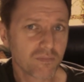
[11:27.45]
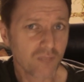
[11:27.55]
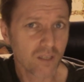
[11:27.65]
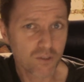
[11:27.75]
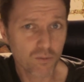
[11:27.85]

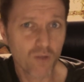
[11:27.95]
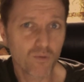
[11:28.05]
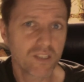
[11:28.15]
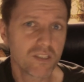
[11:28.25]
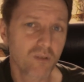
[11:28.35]
which is one of the
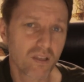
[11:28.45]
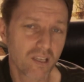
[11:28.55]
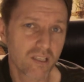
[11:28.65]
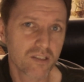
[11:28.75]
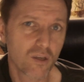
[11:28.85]
reasons why I
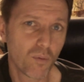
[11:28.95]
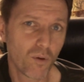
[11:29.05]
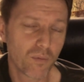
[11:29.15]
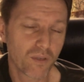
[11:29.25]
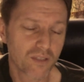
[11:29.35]
think it's so popular.